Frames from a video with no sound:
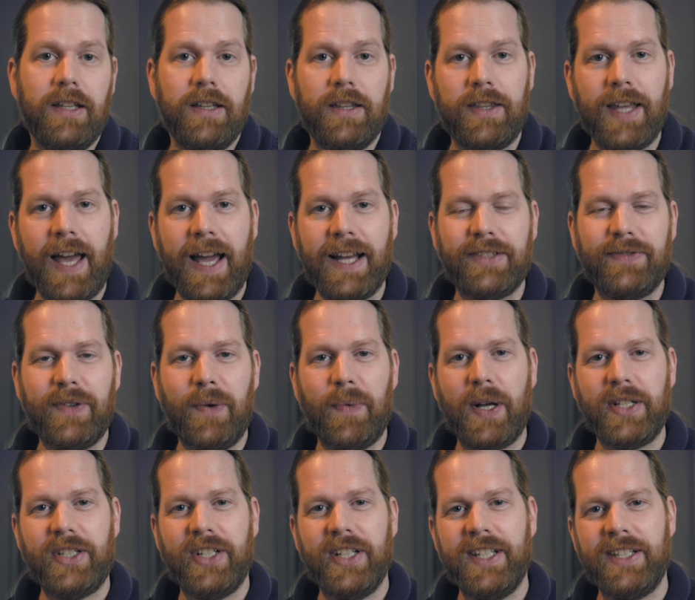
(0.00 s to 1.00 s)
Thanks for
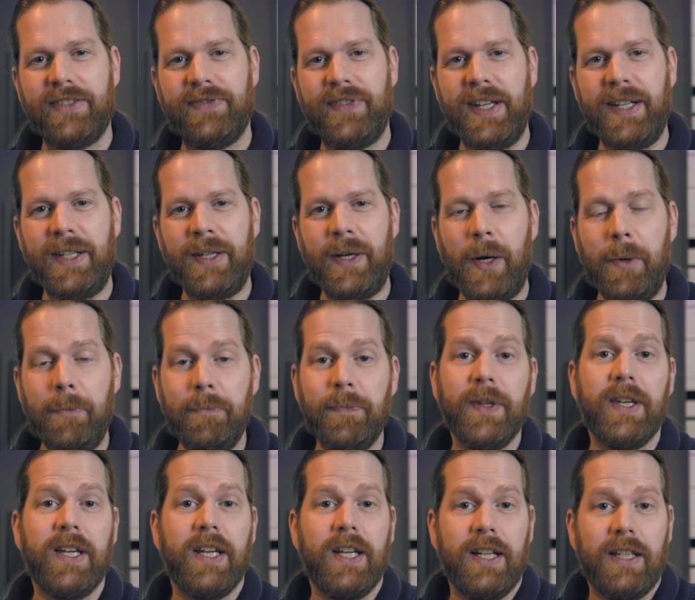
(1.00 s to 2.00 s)
watching this video.
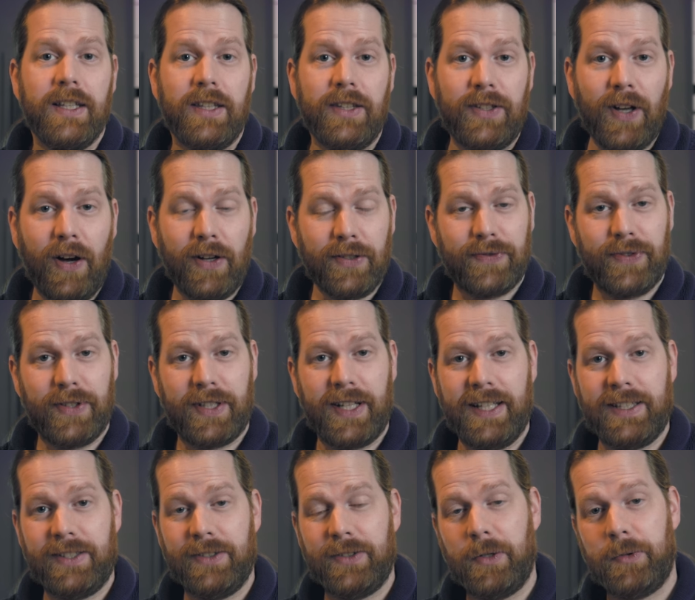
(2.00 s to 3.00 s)
Don't
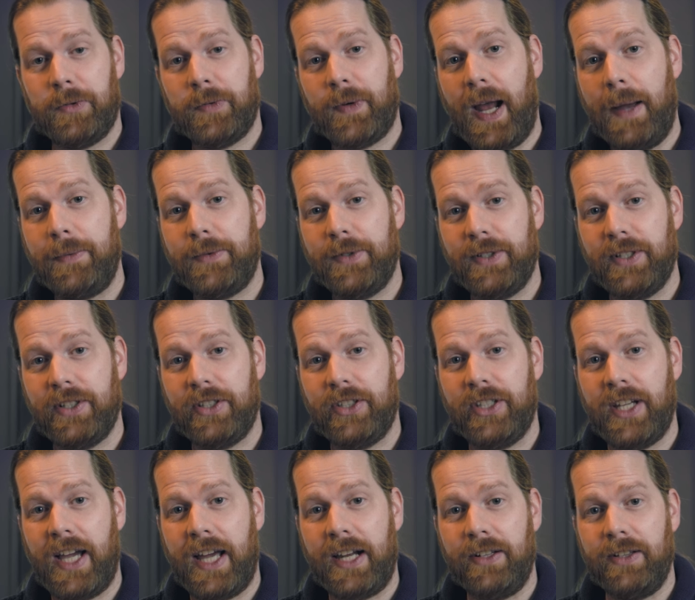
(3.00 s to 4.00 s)
forget to subscribe to this
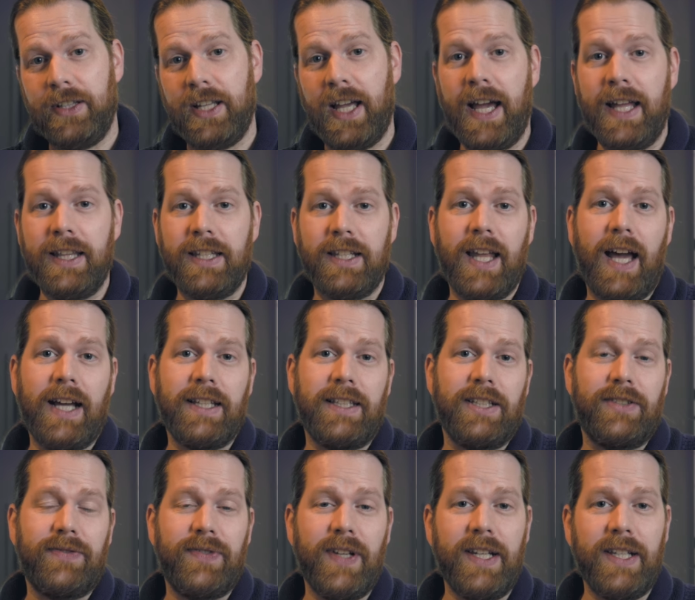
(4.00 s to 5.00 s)
channel and like
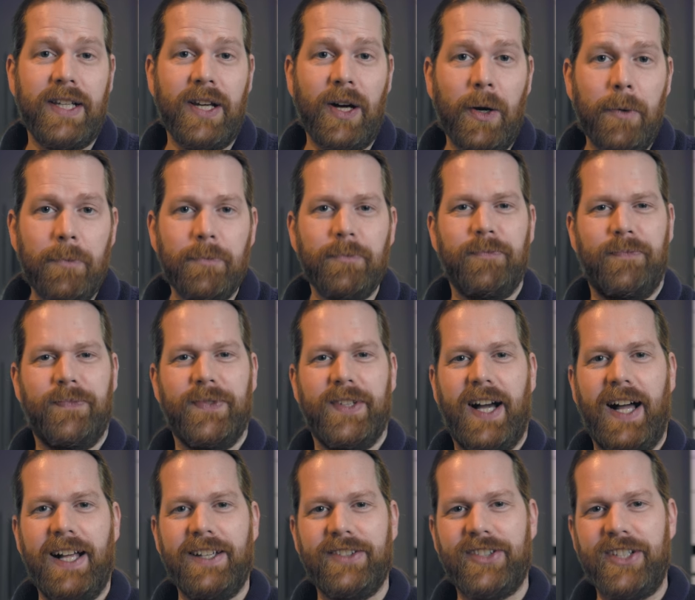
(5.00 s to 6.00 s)
this video.
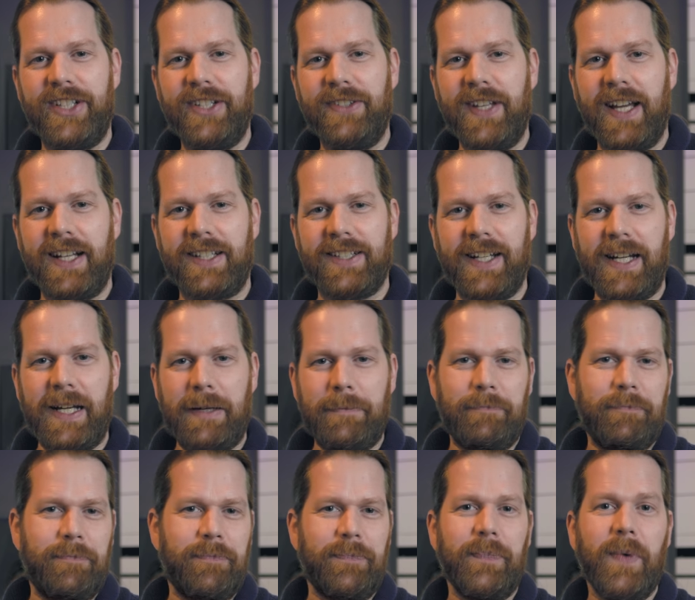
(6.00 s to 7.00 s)
I'll see you next
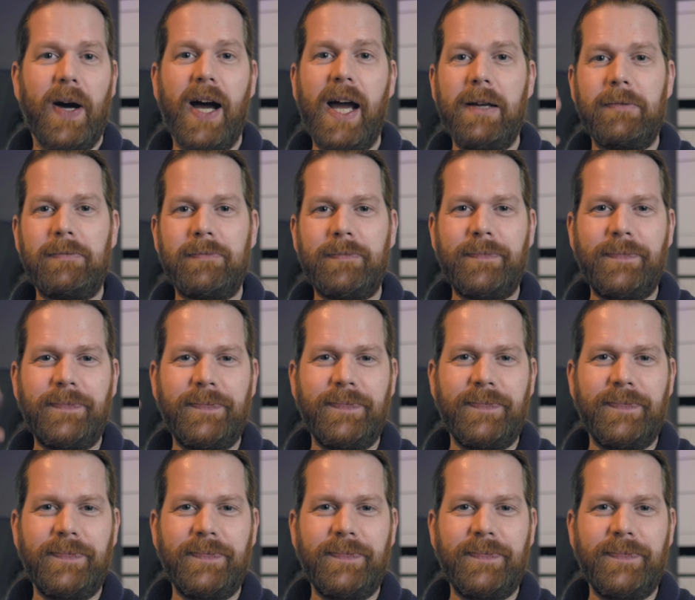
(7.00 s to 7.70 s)
time. Bye.